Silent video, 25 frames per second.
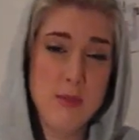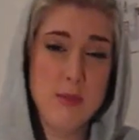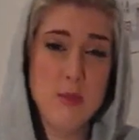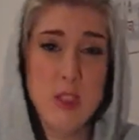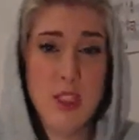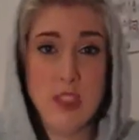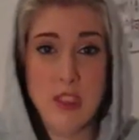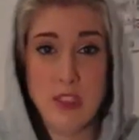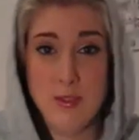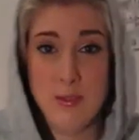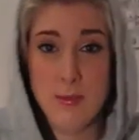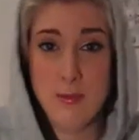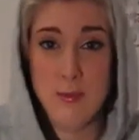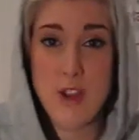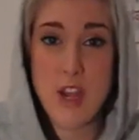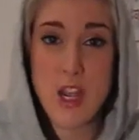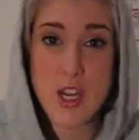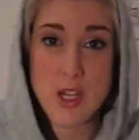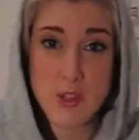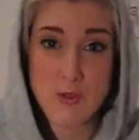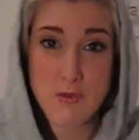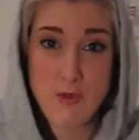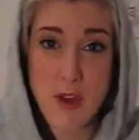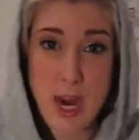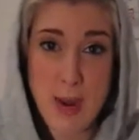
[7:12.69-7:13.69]
with the
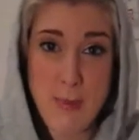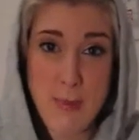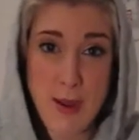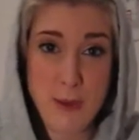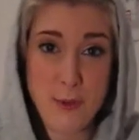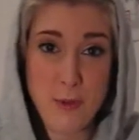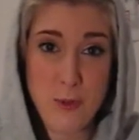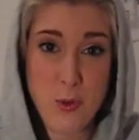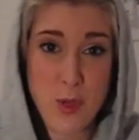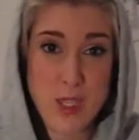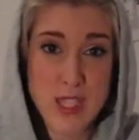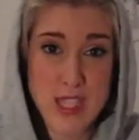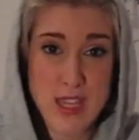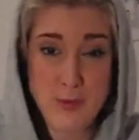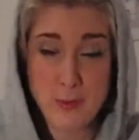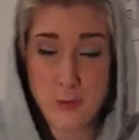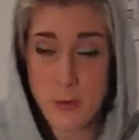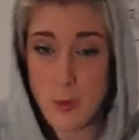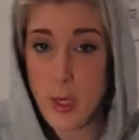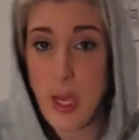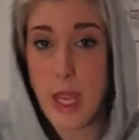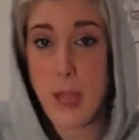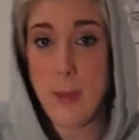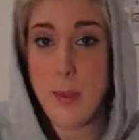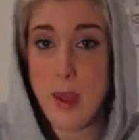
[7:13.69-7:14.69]
conversion rate, about
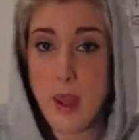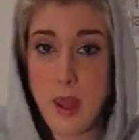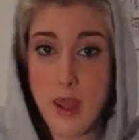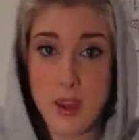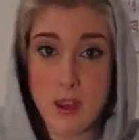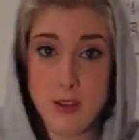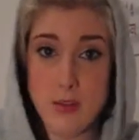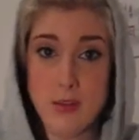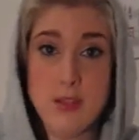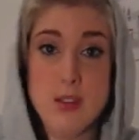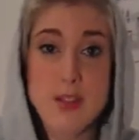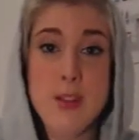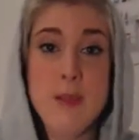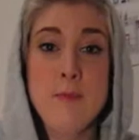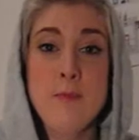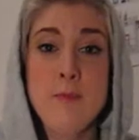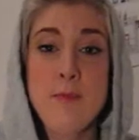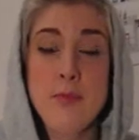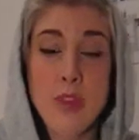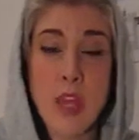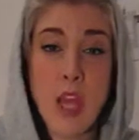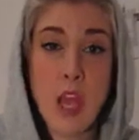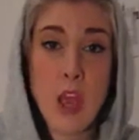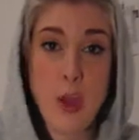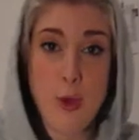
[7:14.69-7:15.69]
£47–48
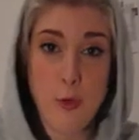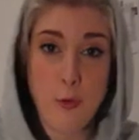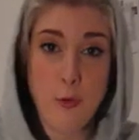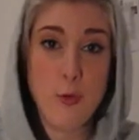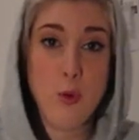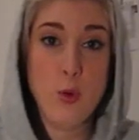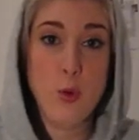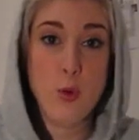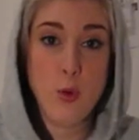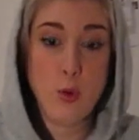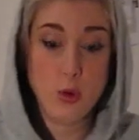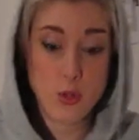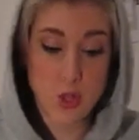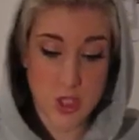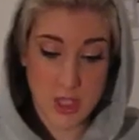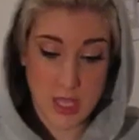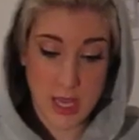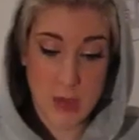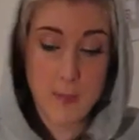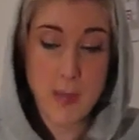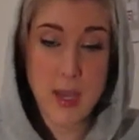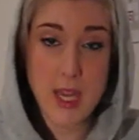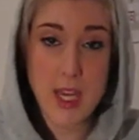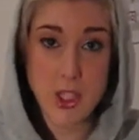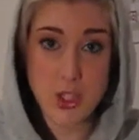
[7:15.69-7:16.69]
for just
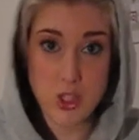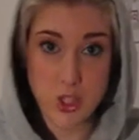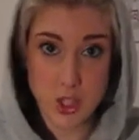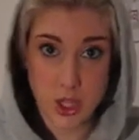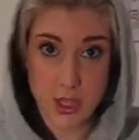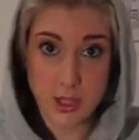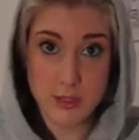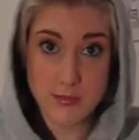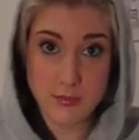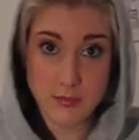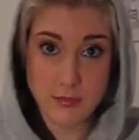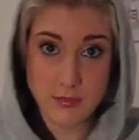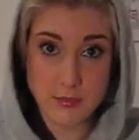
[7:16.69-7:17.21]
a picture